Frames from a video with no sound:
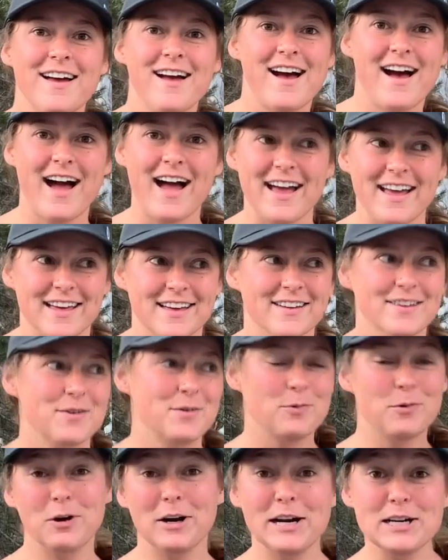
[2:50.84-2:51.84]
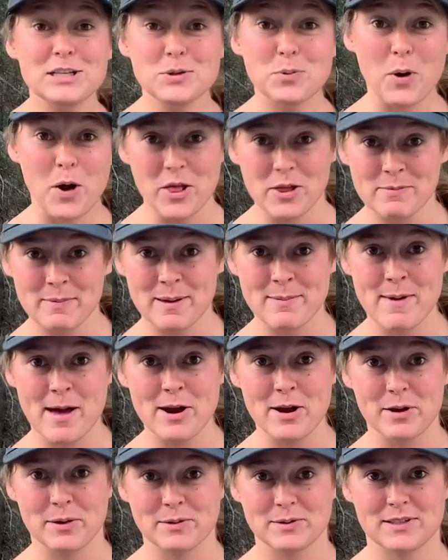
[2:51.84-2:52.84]
Hi, we're at Tuolumne
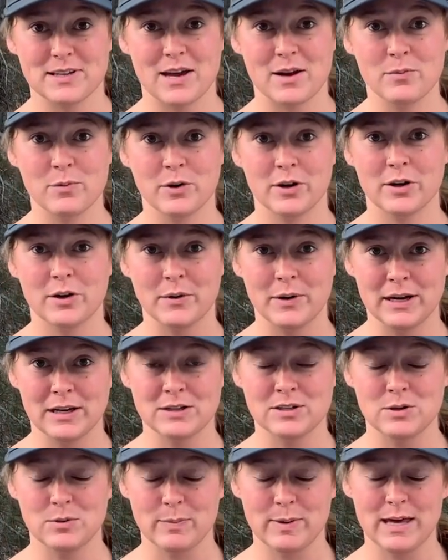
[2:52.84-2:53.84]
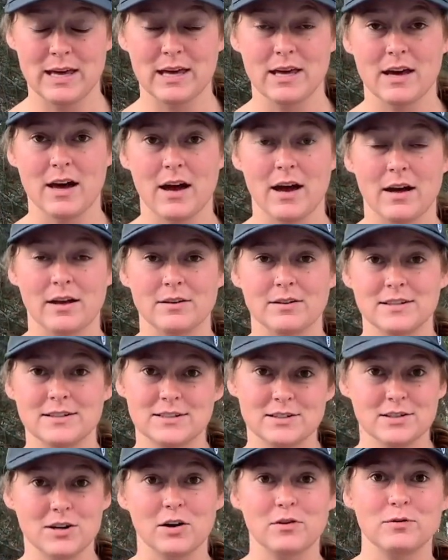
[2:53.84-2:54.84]
Meadows, and we're going to be, this
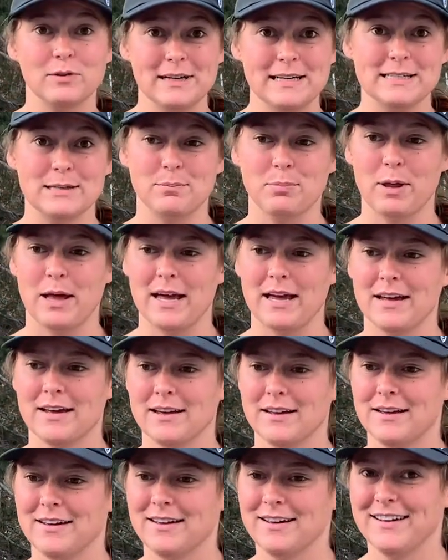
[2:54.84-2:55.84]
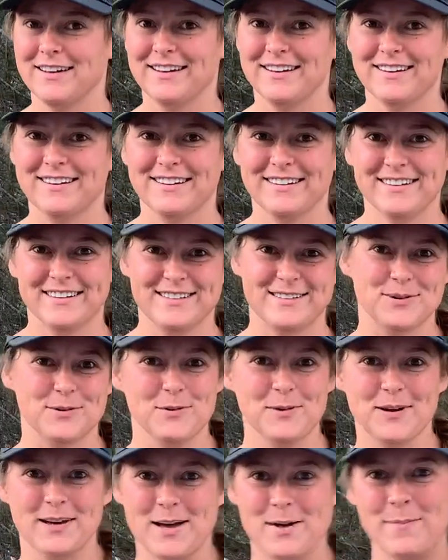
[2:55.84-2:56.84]
is our resupply. So,
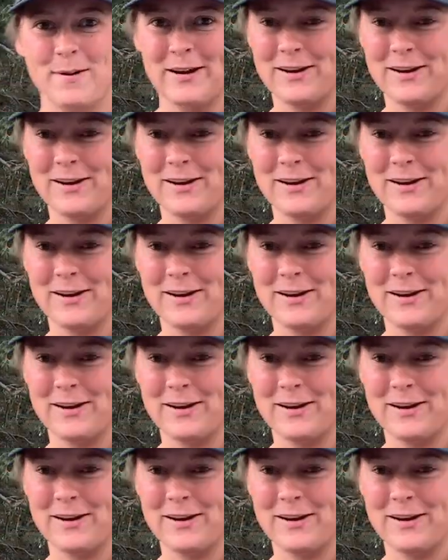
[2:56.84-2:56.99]
come on,